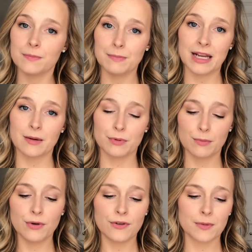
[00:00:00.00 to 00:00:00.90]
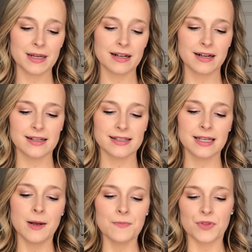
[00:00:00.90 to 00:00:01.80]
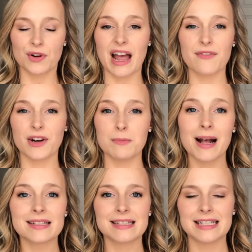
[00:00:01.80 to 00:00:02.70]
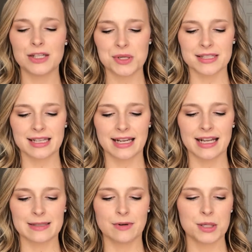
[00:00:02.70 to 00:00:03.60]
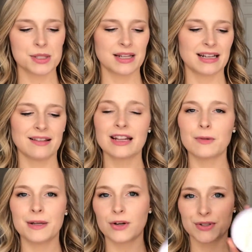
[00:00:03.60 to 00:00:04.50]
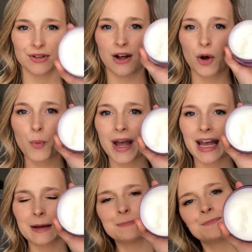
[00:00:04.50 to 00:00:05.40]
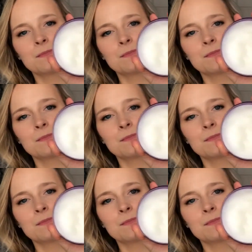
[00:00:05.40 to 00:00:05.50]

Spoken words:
makeup remover because they're not very messy. You just get as much, like a little bit goes a long way.